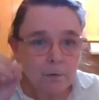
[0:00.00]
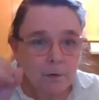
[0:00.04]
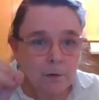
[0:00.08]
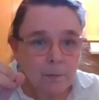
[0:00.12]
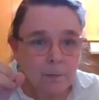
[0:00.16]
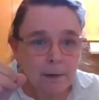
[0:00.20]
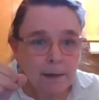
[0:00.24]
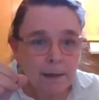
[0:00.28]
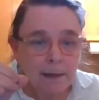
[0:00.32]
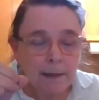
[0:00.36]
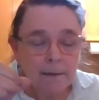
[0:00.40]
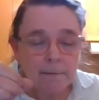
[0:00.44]

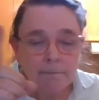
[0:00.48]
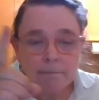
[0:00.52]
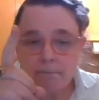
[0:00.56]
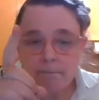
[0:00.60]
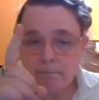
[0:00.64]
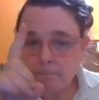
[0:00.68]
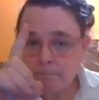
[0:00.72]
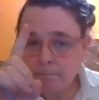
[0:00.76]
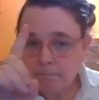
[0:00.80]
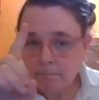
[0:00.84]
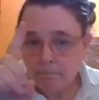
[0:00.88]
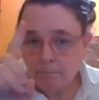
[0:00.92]
somebody,
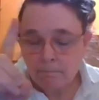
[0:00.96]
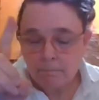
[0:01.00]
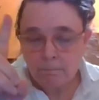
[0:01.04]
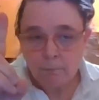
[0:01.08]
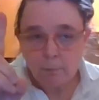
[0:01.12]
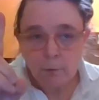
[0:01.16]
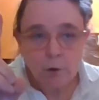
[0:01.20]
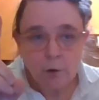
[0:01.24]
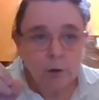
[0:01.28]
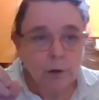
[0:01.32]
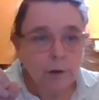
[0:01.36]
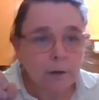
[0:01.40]

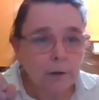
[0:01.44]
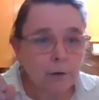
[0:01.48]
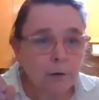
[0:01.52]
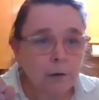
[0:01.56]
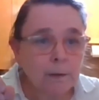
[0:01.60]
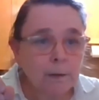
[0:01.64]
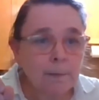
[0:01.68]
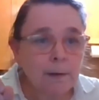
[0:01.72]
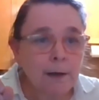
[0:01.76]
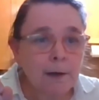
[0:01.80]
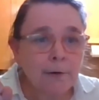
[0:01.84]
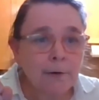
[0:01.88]
an
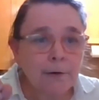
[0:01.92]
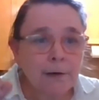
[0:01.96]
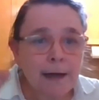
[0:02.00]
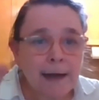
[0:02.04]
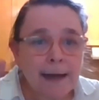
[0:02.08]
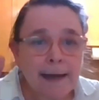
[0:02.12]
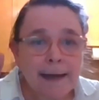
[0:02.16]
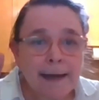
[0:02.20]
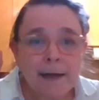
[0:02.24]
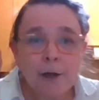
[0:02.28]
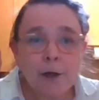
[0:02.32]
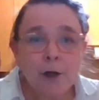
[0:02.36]
early modern
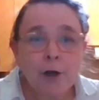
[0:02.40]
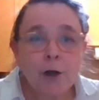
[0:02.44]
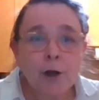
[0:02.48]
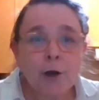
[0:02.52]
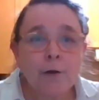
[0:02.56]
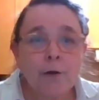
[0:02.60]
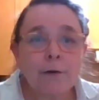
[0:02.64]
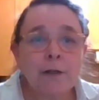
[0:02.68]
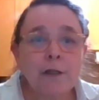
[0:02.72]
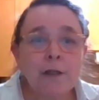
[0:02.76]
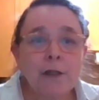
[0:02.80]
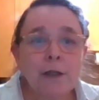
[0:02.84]
guy,
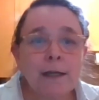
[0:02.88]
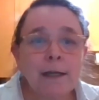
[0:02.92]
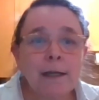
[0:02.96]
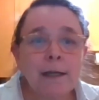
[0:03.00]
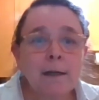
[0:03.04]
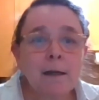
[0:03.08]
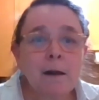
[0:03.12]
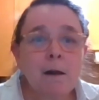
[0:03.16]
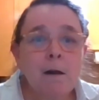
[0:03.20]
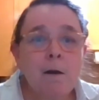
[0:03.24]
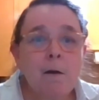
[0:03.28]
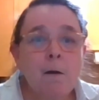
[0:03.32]

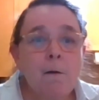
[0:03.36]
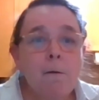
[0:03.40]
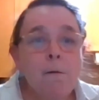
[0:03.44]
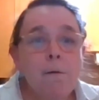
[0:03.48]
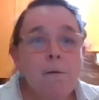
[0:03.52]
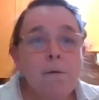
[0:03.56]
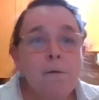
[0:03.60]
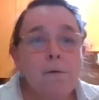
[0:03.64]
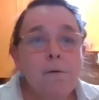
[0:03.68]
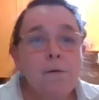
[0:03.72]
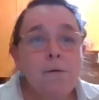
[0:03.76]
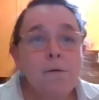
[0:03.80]
garnishing
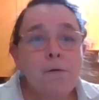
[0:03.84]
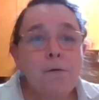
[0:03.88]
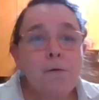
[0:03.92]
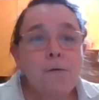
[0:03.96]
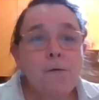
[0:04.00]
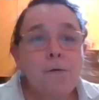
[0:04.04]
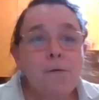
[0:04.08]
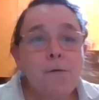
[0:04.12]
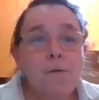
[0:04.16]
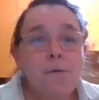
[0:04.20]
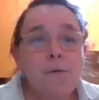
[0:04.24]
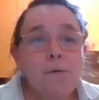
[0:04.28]

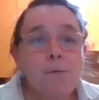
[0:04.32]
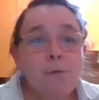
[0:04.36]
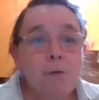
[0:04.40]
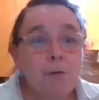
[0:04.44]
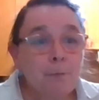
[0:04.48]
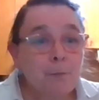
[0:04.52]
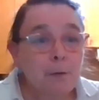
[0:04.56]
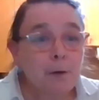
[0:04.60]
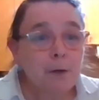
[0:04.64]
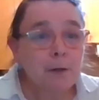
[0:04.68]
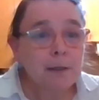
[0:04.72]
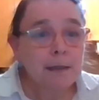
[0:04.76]

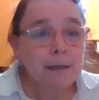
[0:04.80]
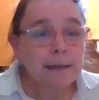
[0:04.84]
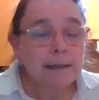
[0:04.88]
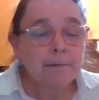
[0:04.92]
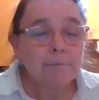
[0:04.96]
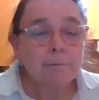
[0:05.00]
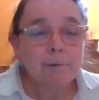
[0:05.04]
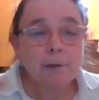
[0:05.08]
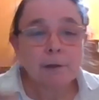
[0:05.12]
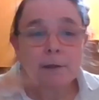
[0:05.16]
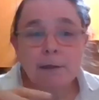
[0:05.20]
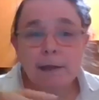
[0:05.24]
with
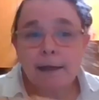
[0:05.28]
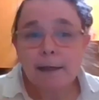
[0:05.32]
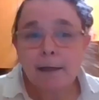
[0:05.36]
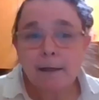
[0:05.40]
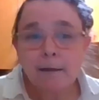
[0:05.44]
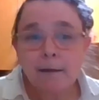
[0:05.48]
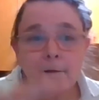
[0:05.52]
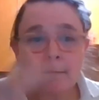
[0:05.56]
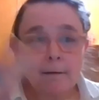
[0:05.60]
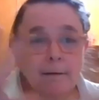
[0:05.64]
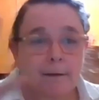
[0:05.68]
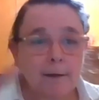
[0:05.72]
parsley, just
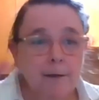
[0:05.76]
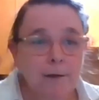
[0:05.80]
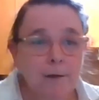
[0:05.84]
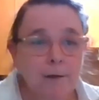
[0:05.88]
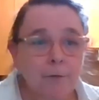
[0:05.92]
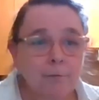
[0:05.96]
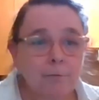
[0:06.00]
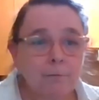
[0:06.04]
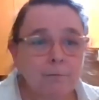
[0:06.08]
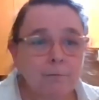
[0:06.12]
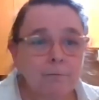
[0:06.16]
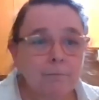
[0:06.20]
like, you
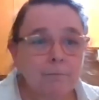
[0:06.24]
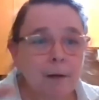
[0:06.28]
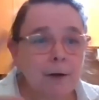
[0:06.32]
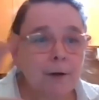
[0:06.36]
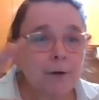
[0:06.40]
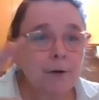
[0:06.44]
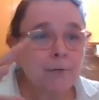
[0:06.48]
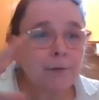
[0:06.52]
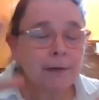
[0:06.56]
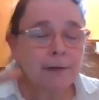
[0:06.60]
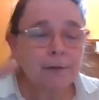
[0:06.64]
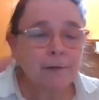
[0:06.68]
know,
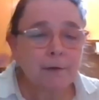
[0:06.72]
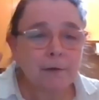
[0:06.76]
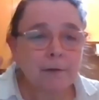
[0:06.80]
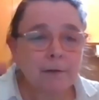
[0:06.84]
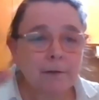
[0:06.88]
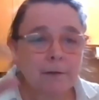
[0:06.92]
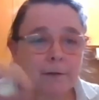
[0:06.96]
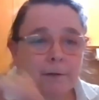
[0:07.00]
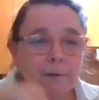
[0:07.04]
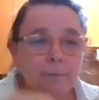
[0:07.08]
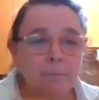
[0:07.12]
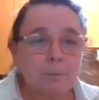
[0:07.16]
modern
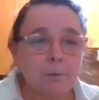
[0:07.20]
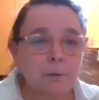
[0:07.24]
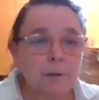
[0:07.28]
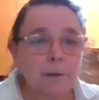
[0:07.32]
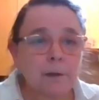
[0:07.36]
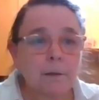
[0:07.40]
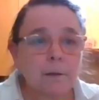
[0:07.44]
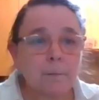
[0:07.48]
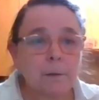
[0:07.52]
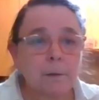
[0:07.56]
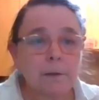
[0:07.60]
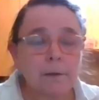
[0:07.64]
restaurants, you know, put a
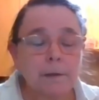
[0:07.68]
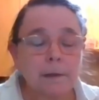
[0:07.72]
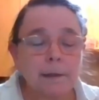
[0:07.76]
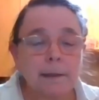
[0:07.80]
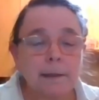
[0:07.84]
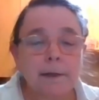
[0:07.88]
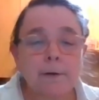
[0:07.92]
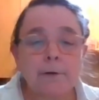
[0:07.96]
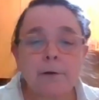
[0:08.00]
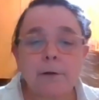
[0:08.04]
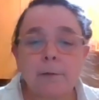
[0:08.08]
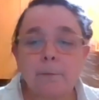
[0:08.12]
little
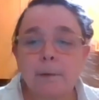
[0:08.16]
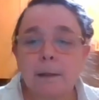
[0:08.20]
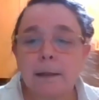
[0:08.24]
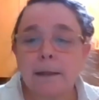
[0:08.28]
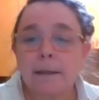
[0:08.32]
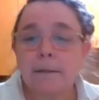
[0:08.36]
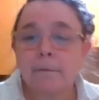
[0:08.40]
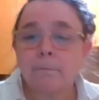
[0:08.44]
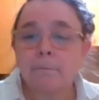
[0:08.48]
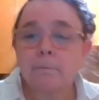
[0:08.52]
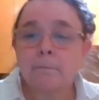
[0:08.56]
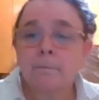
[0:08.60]
parsley there on the
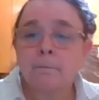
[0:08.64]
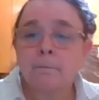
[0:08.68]
plate.